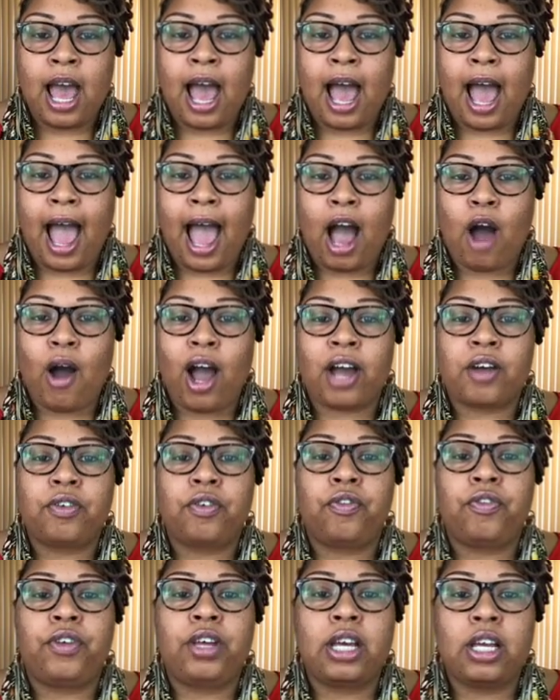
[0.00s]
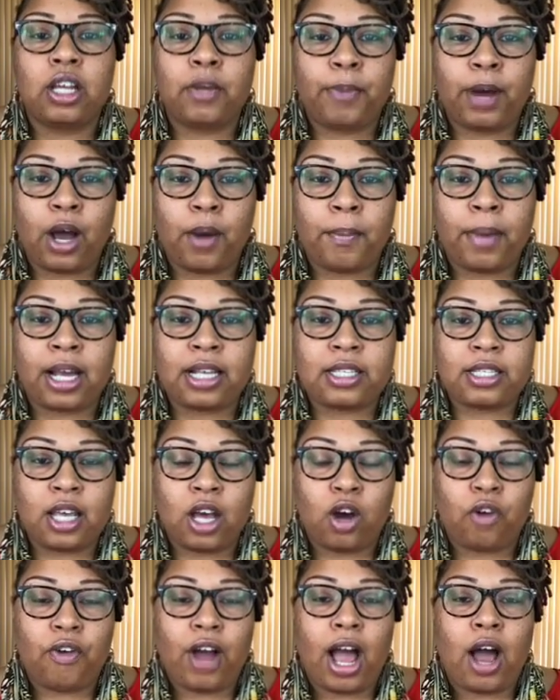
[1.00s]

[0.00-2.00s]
How I feel about myself,